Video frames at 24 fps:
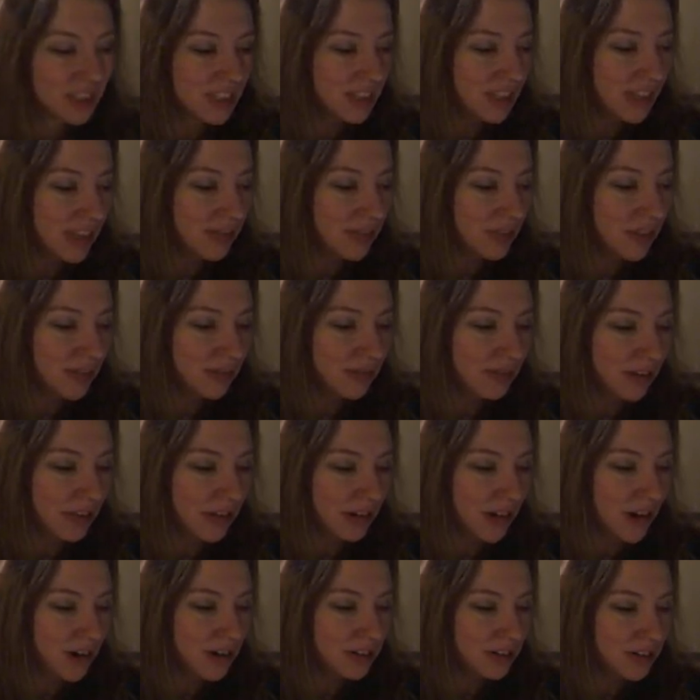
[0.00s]
Even
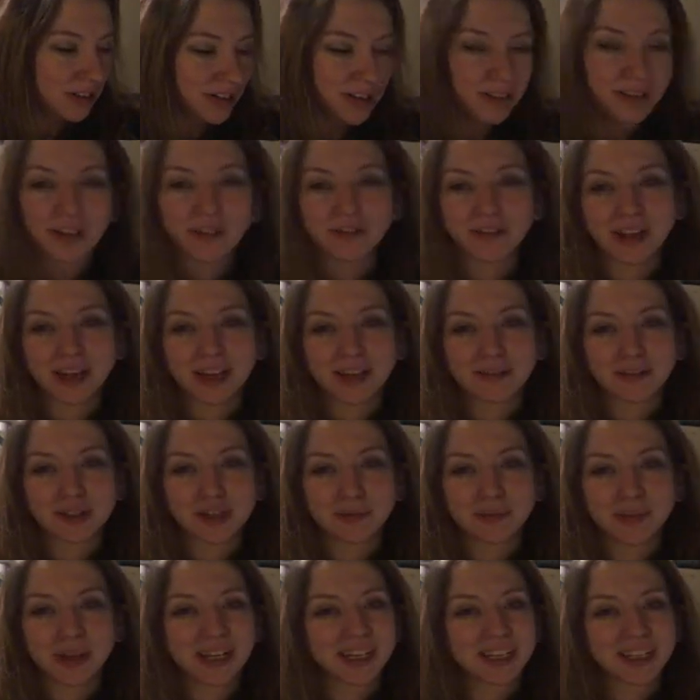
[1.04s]
if I have too
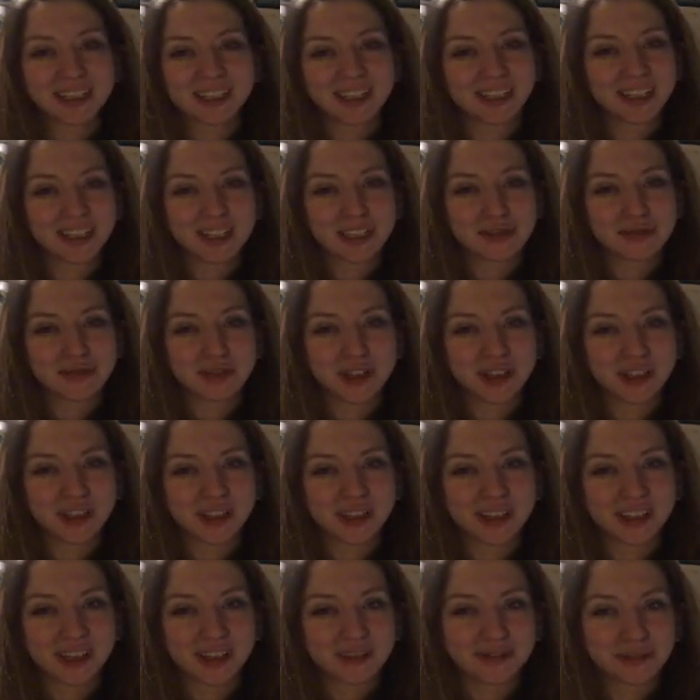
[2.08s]
many, it's good
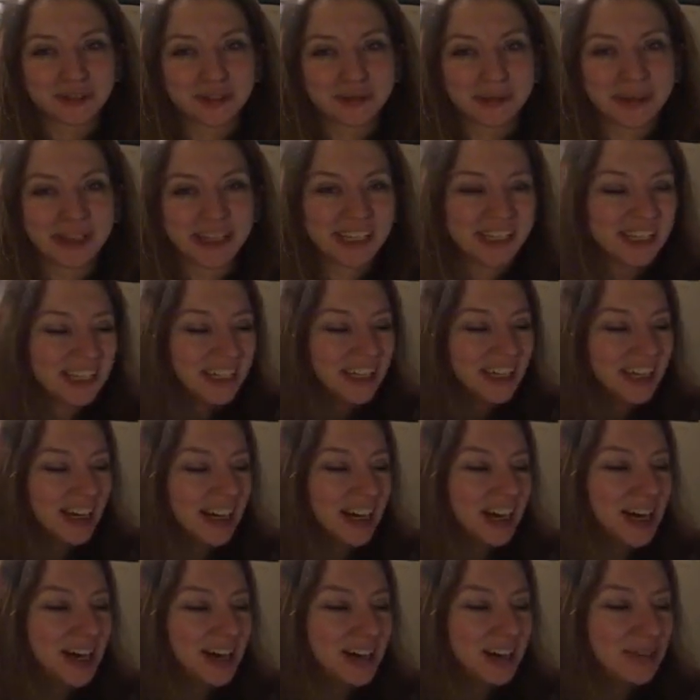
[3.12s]
enough for me.
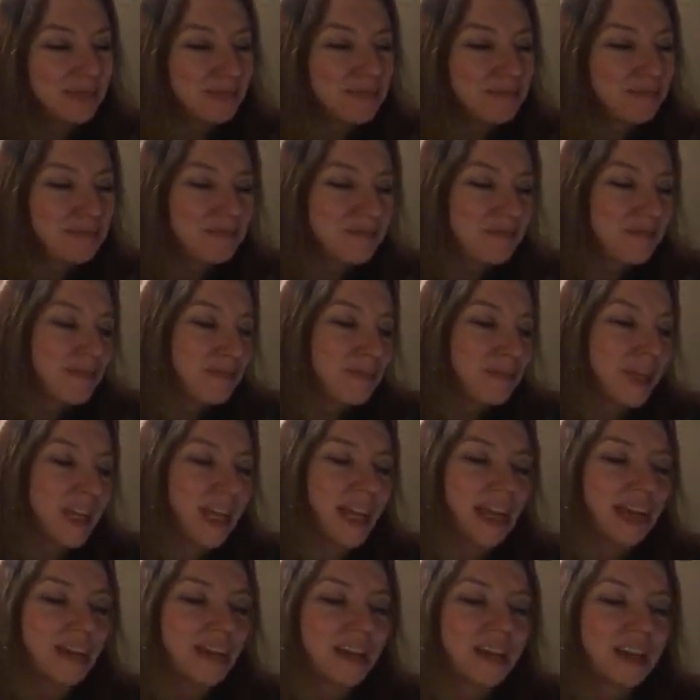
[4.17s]
But
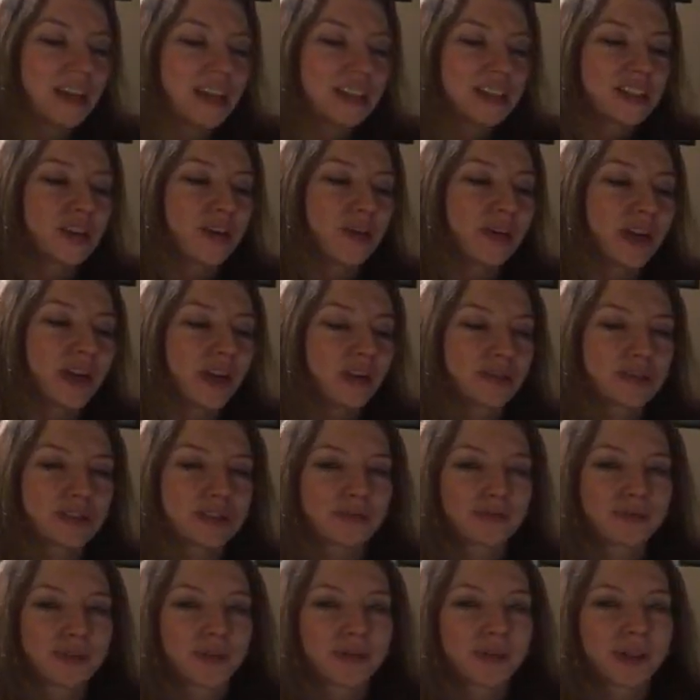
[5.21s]
yeah, so it goes
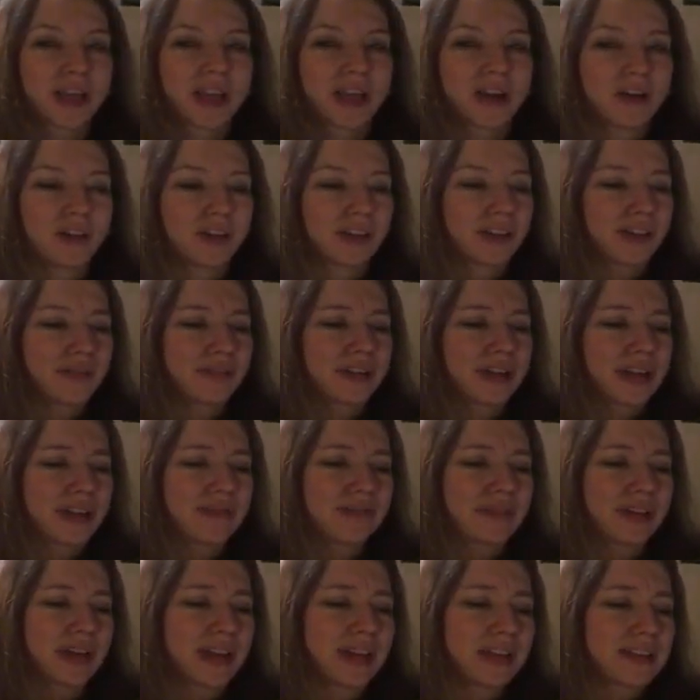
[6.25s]
through like all different
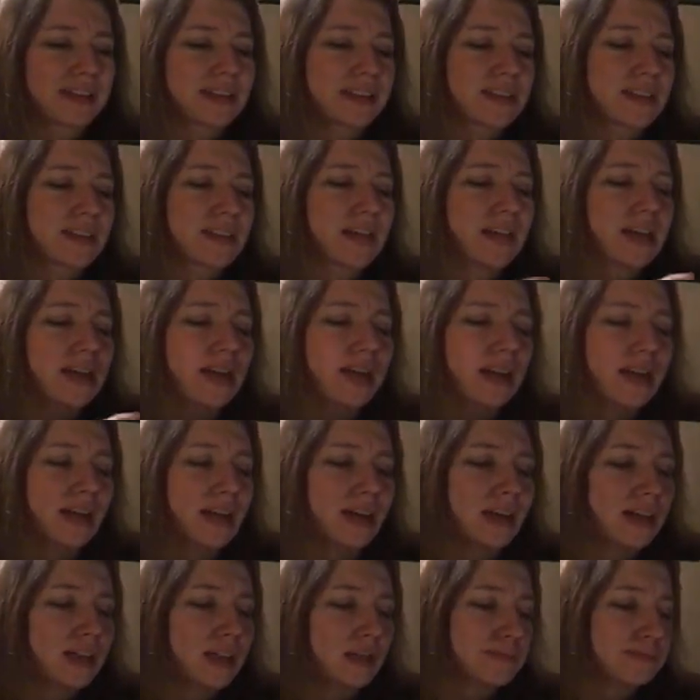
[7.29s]
events.
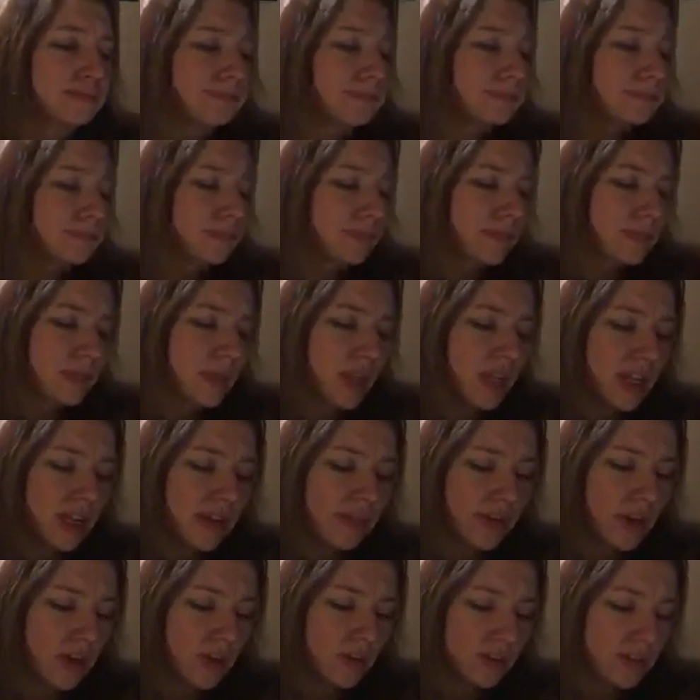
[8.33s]
It
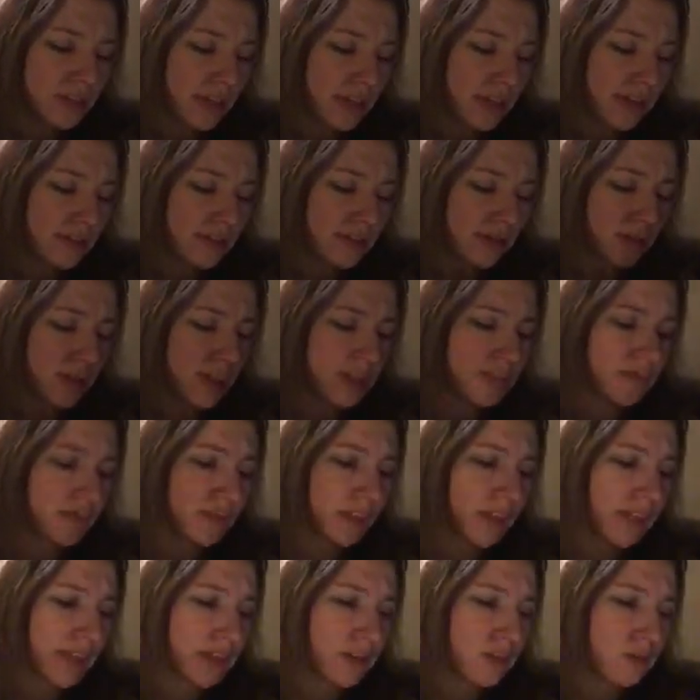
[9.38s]
even it has ones for
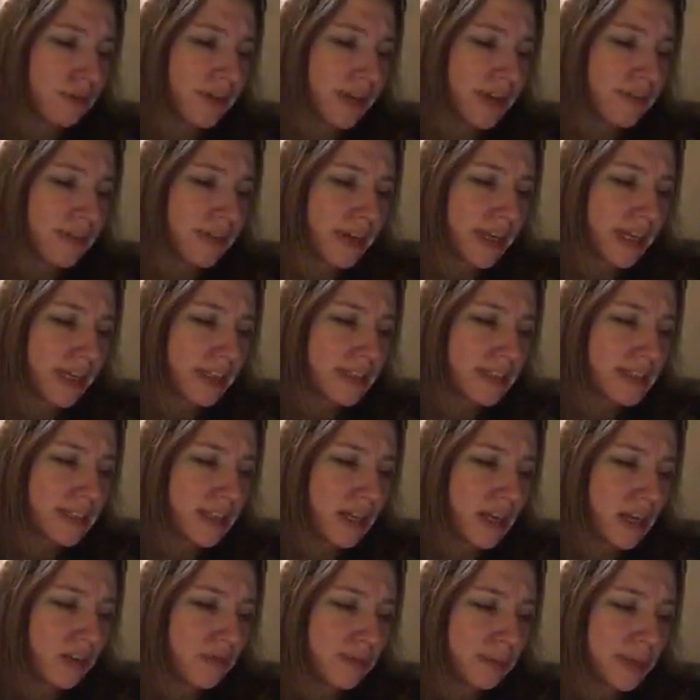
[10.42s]
like grieving and
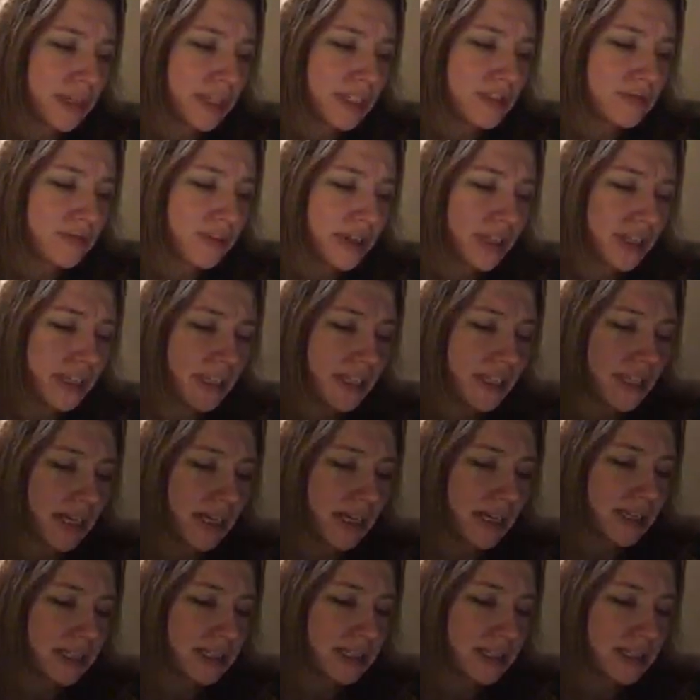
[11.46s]
stuff, but it's really
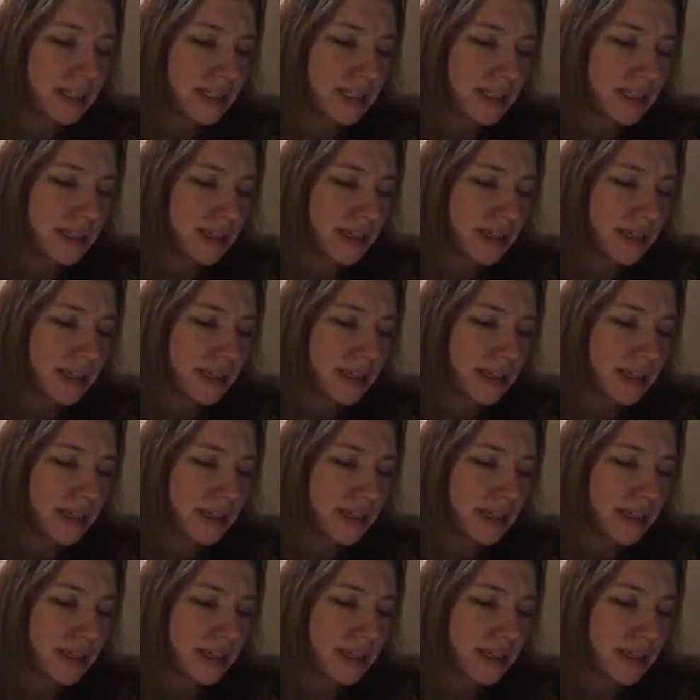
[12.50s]
nice.